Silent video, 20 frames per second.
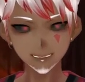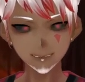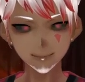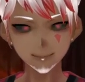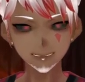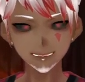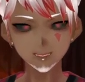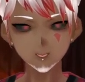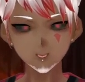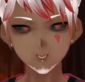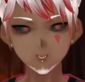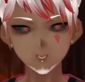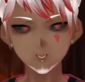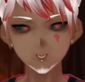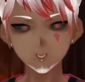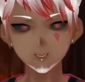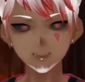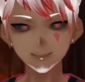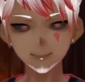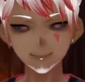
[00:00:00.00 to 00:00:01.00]

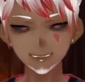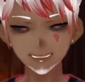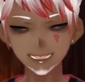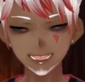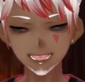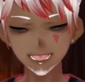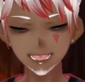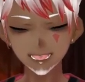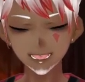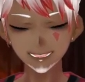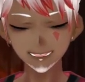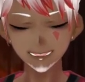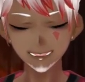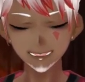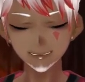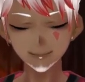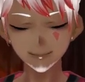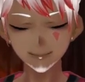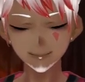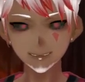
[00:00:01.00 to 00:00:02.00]
to think
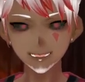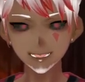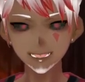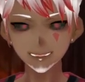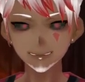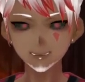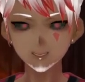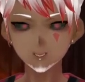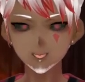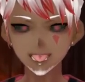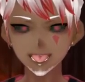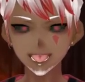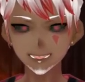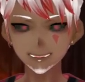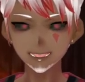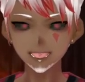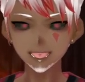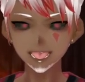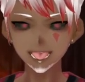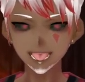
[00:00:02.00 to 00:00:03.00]
that this
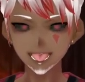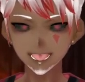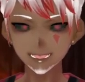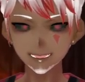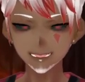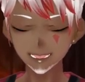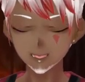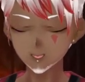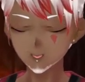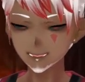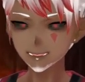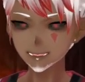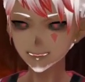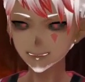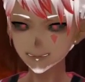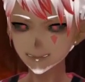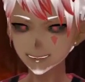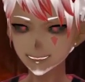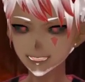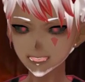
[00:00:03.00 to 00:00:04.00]
was my future
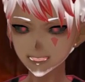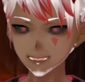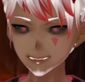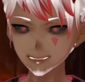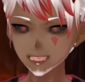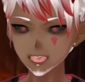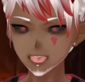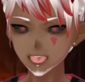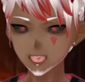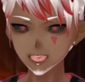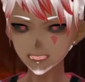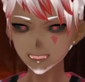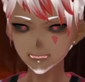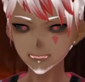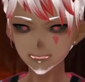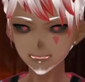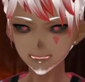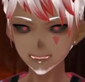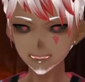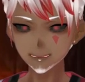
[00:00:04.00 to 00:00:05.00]
self
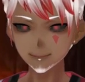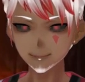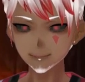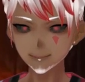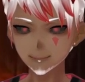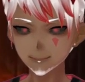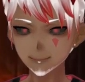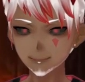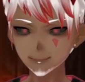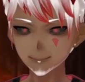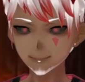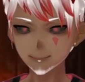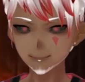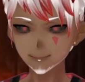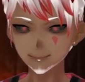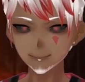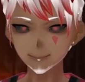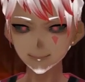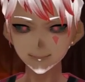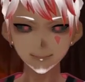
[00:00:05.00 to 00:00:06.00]
or
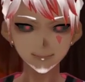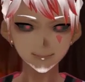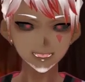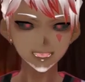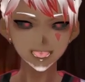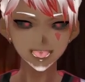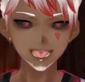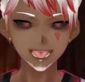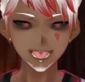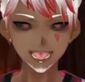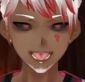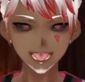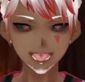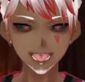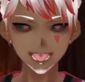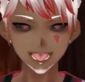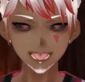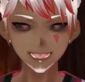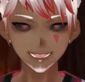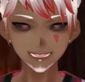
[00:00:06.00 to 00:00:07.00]

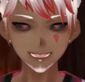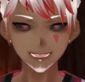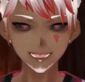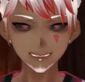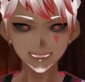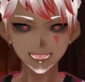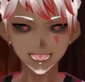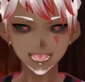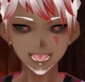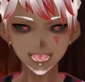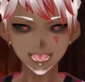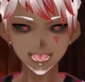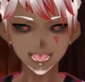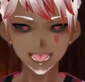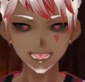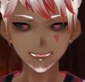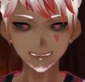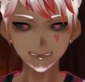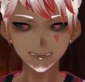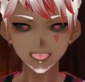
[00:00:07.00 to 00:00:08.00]
my
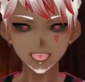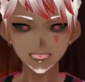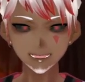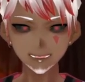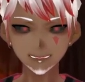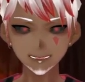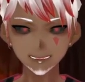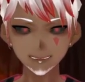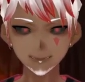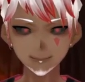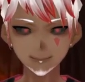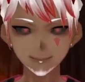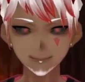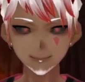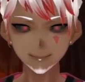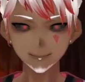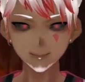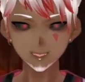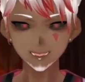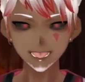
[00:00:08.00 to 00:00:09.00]
uh, self
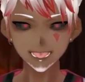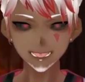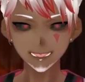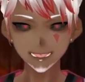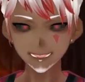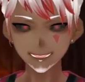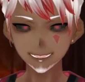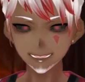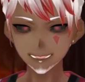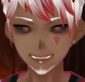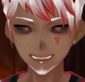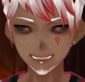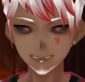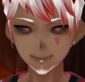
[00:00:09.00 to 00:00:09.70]
when I'm dead.